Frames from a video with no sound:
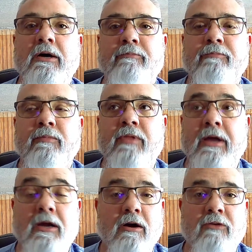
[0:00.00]
that
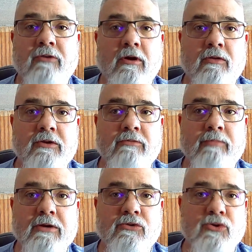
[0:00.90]
caused all these
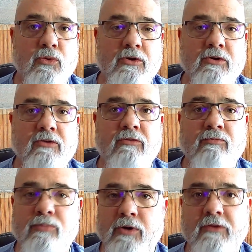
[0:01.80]
major shortages,
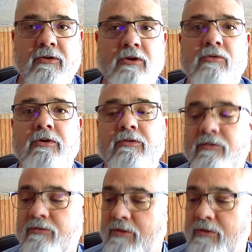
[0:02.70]
price increases.